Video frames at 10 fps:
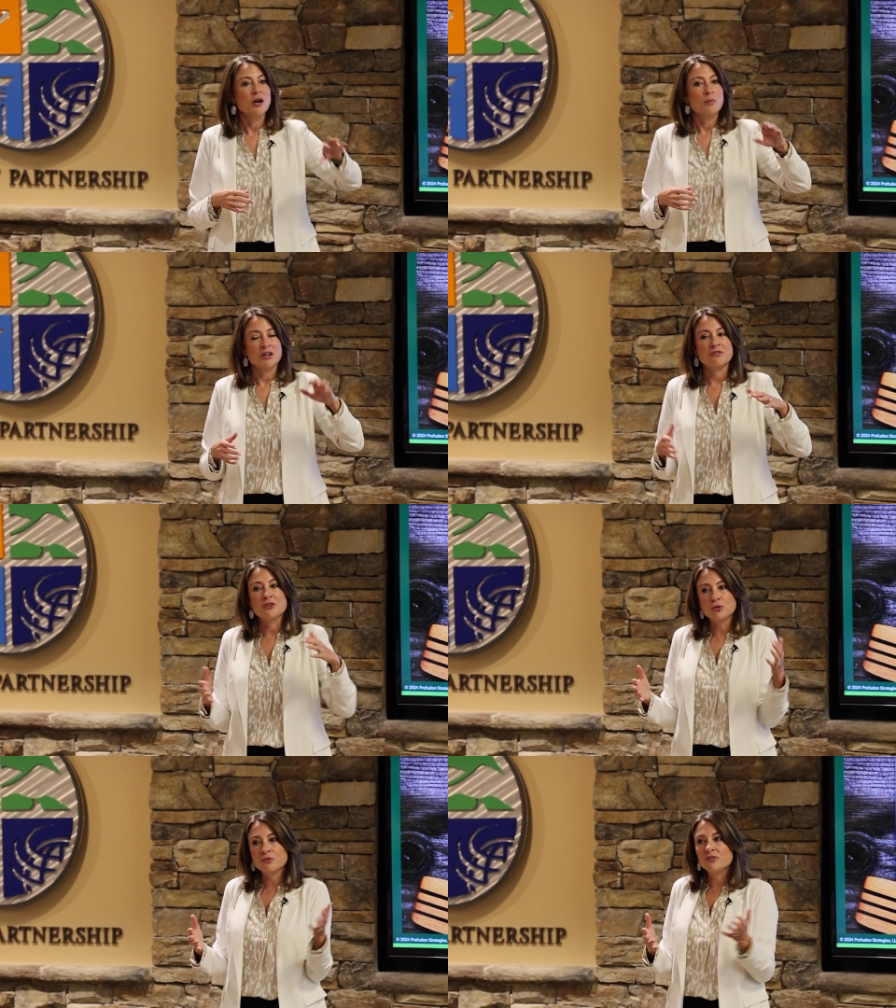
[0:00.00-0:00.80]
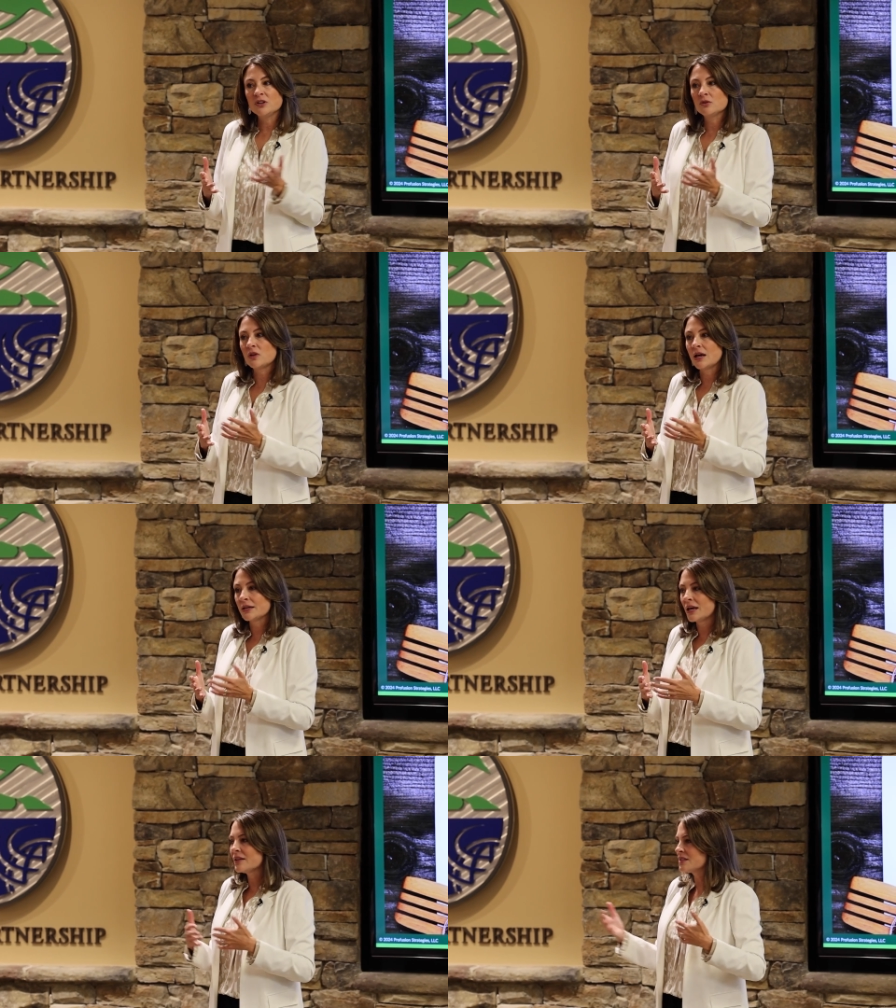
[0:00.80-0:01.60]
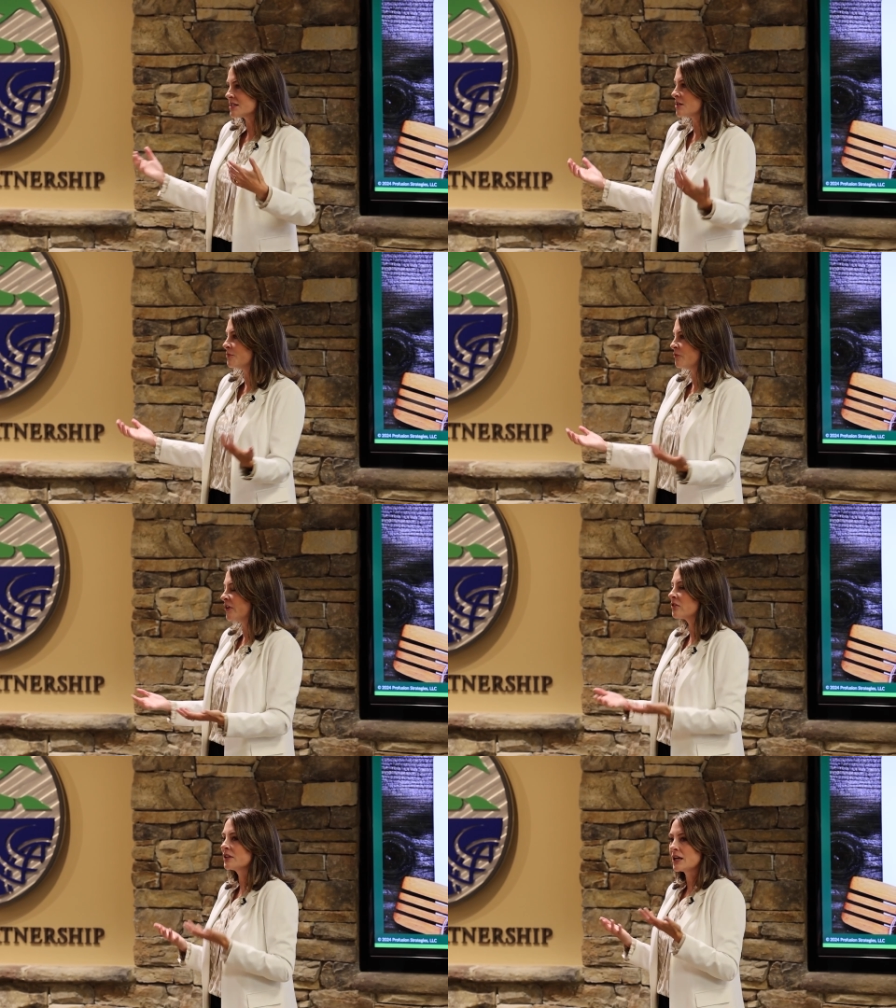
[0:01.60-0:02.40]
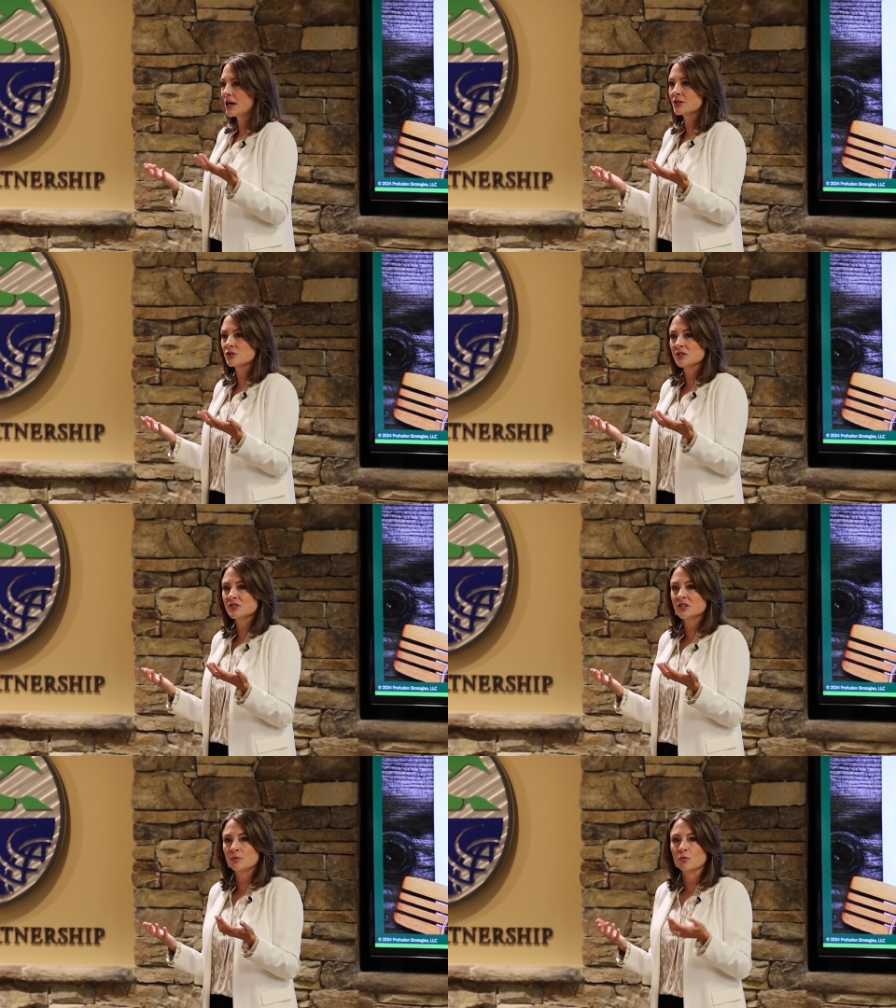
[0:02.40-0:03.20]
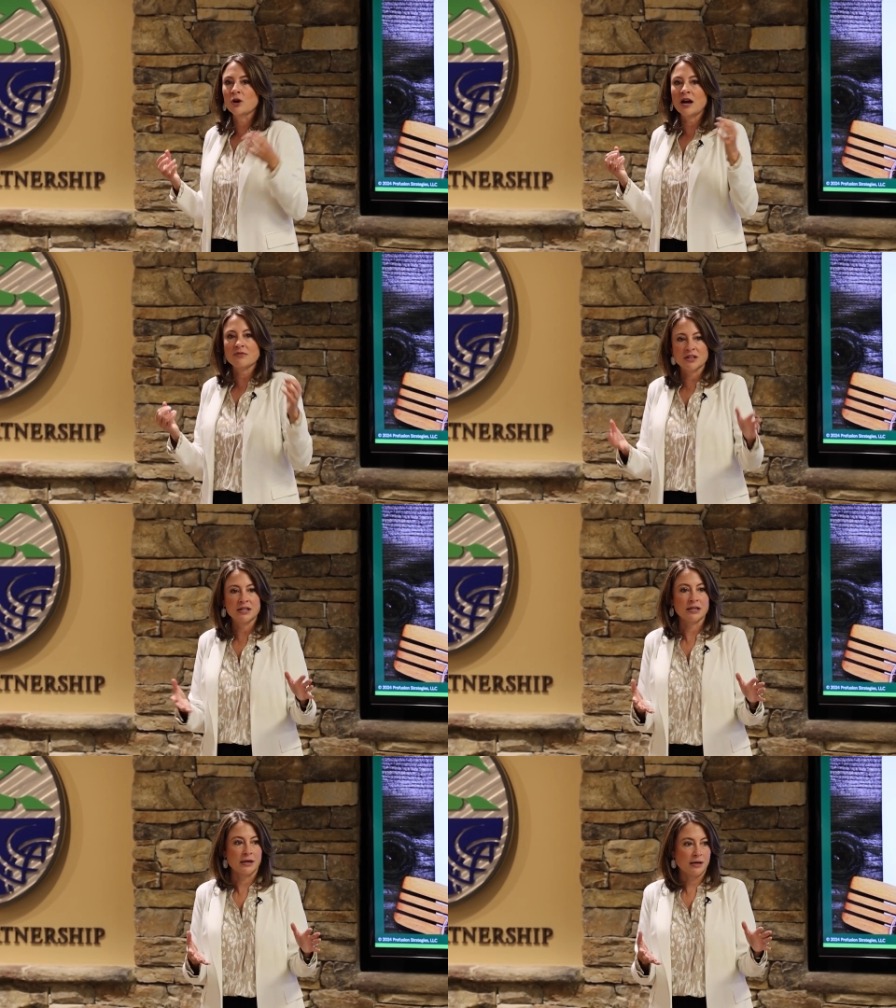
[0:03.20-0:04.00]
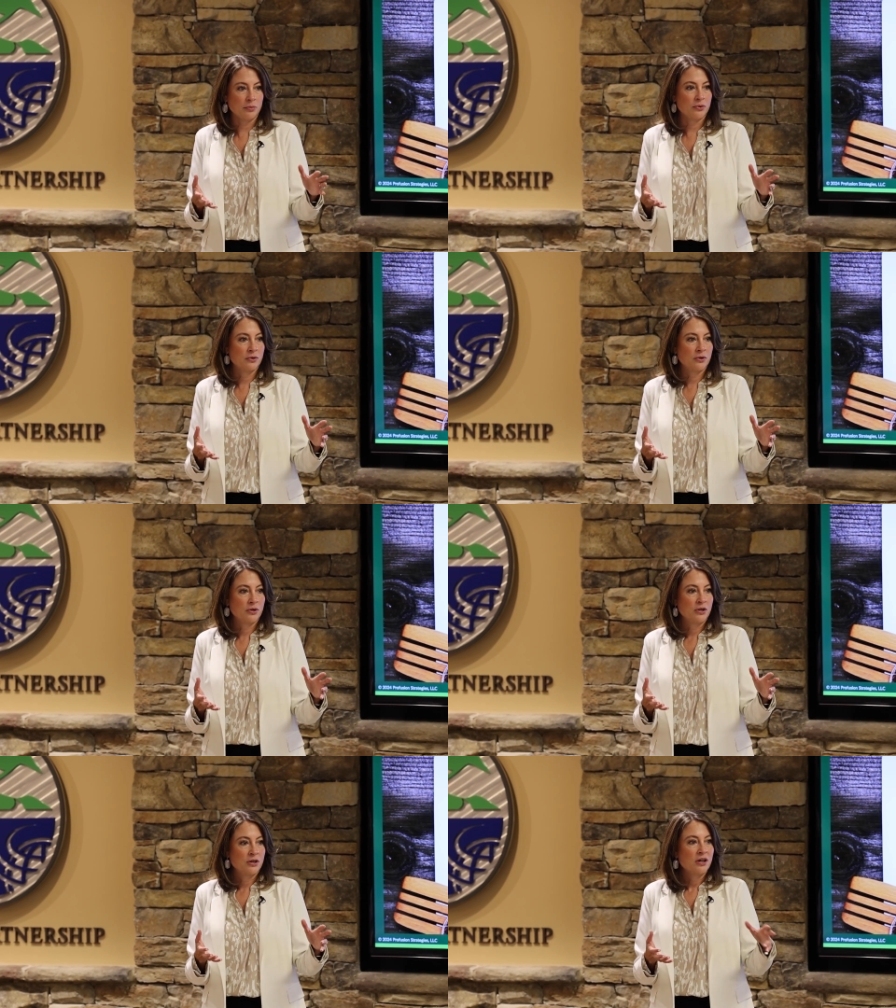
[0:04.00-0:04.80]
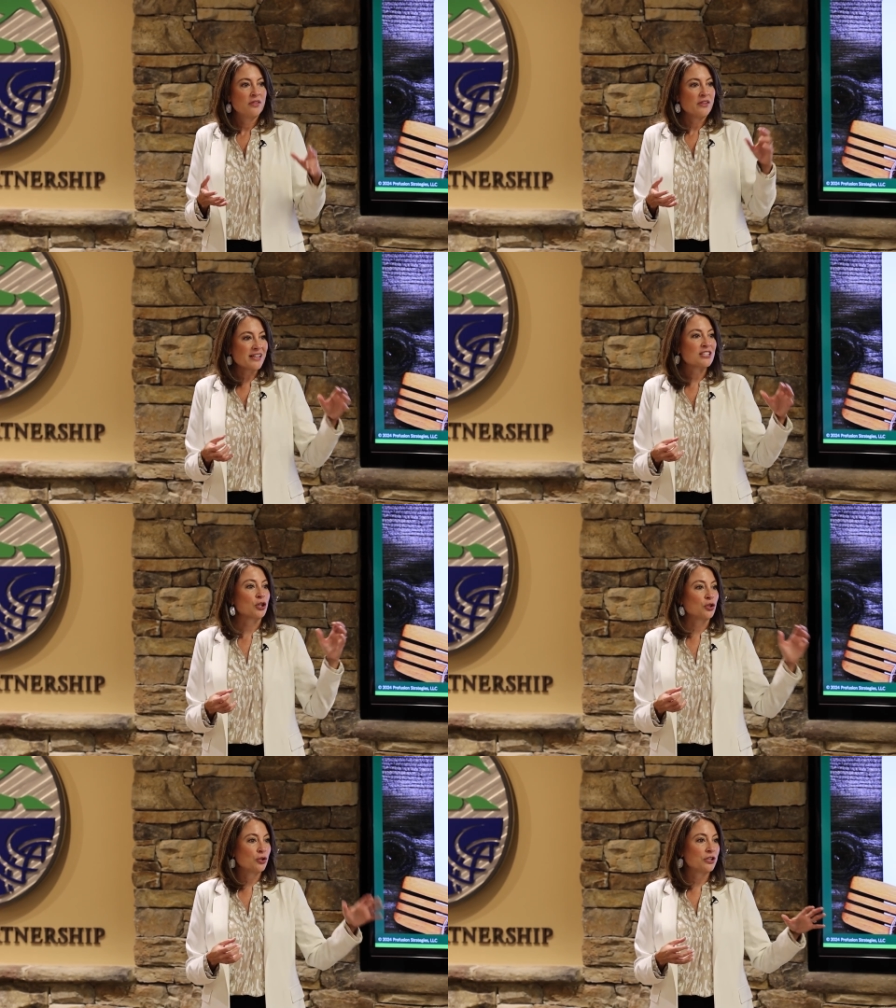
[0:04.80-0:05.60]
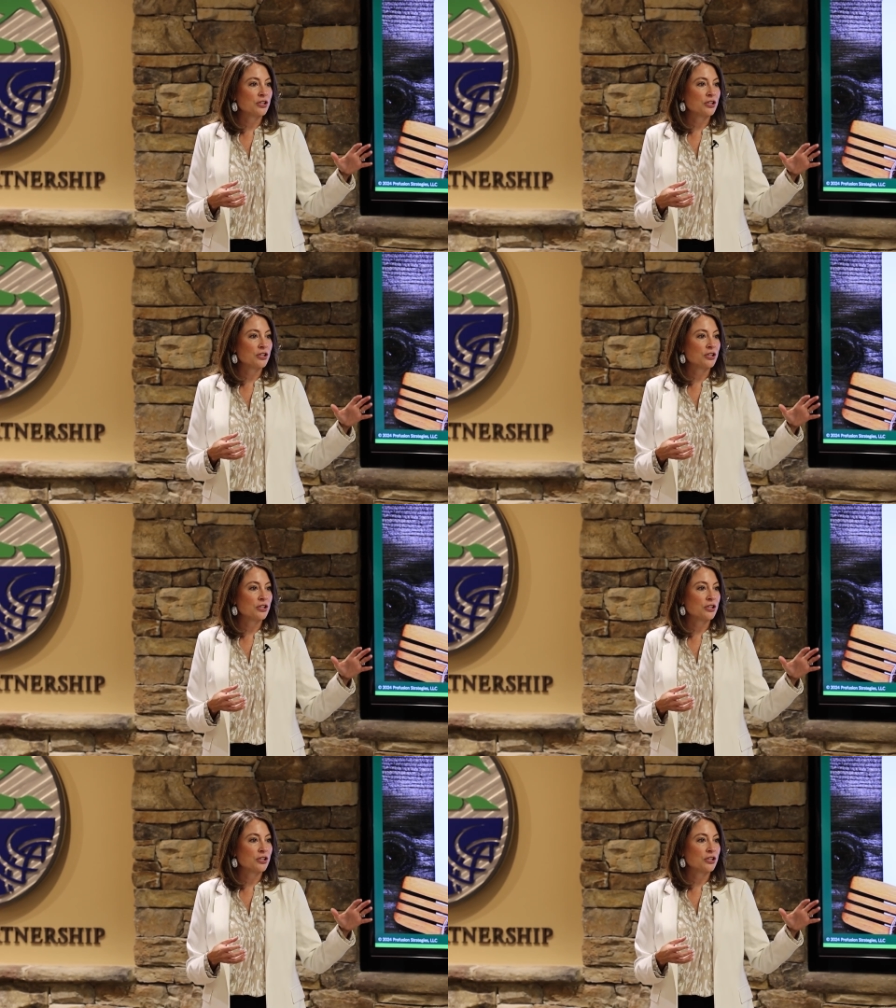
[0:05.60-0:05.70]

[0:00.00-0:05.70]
But if you feel like, hey, this is a fairly high trust team, we're having a hiccup, that's a good